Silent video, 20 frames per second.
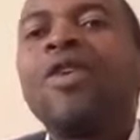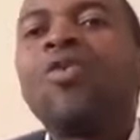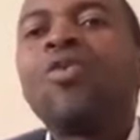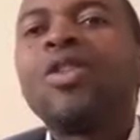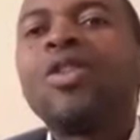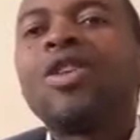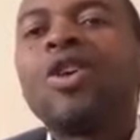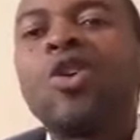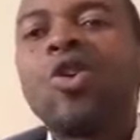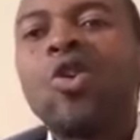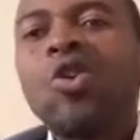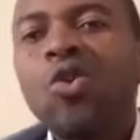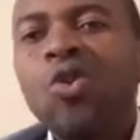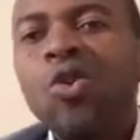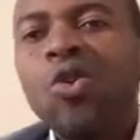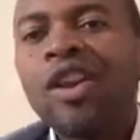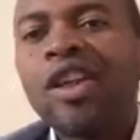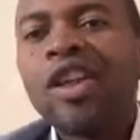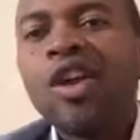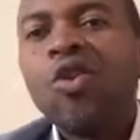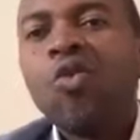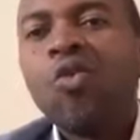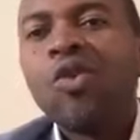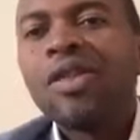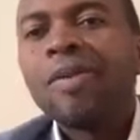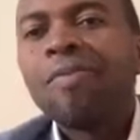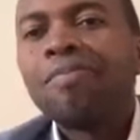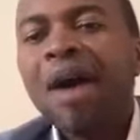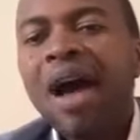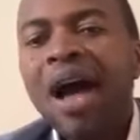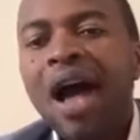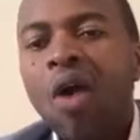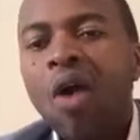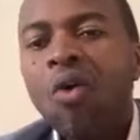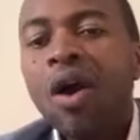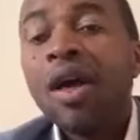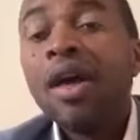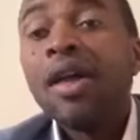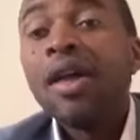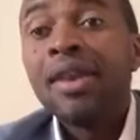with glory, with
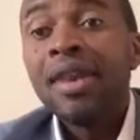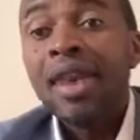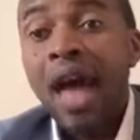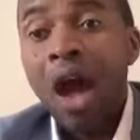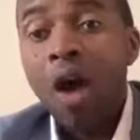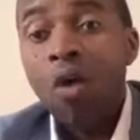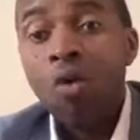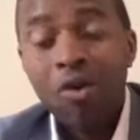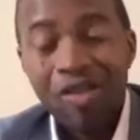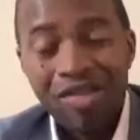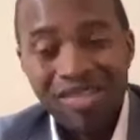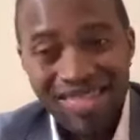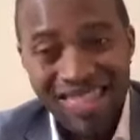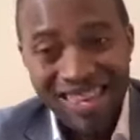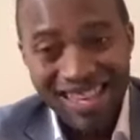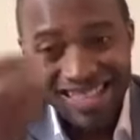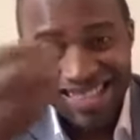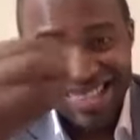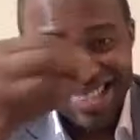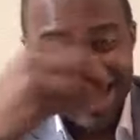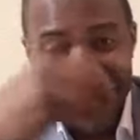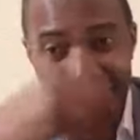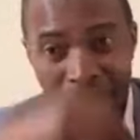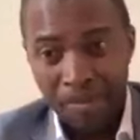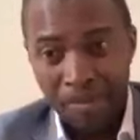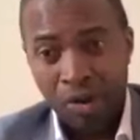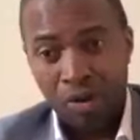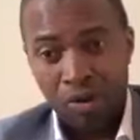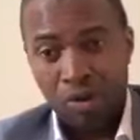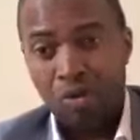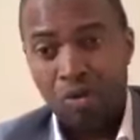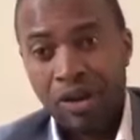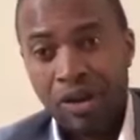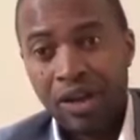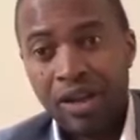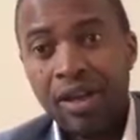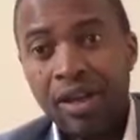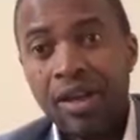power, now the same glory